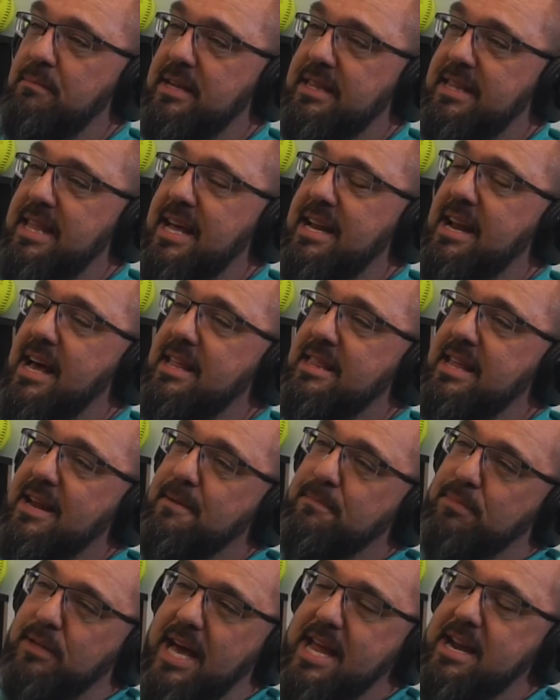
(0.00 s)
but then
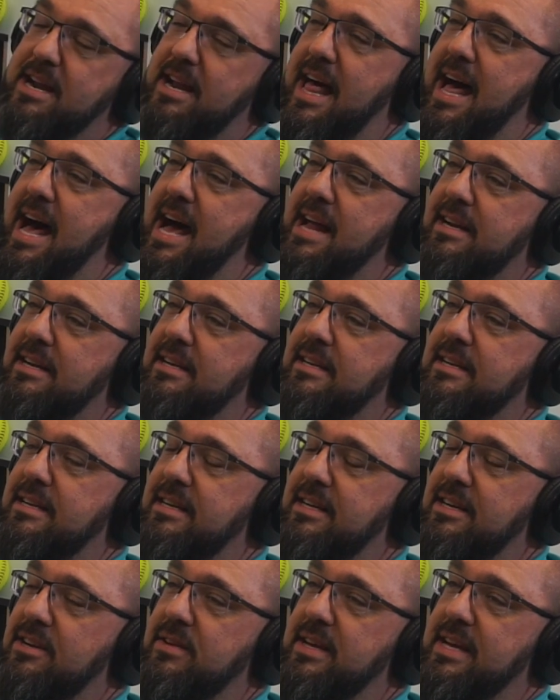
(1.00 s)
he played a lot, and
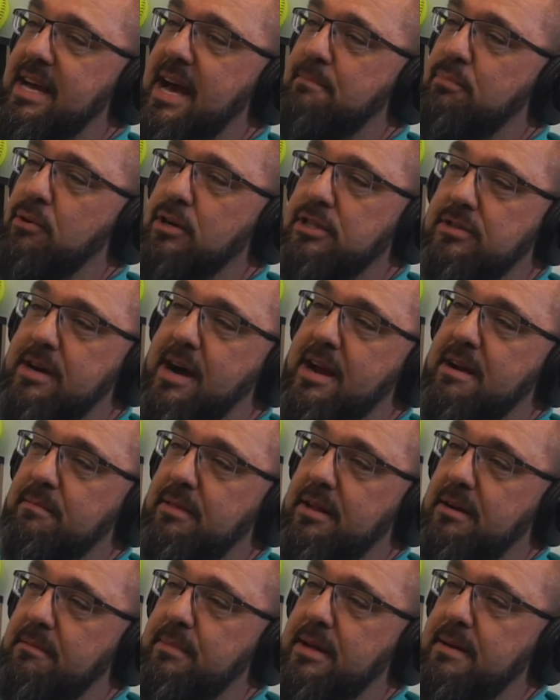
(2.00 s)
he got pushed around a
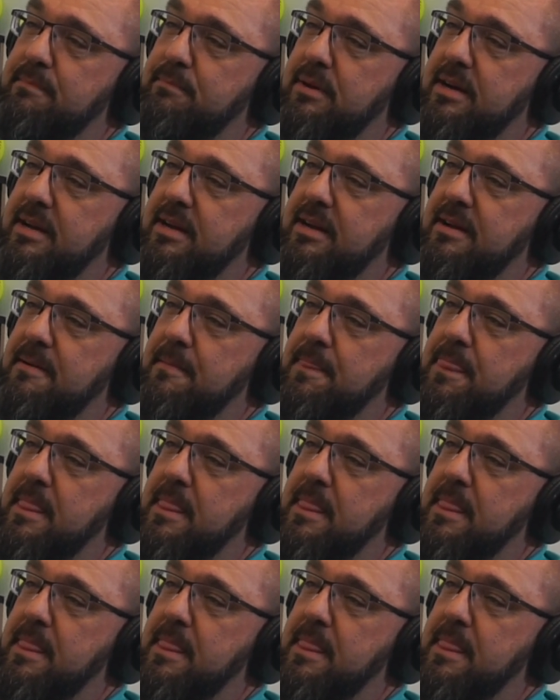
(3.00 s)
little bit. But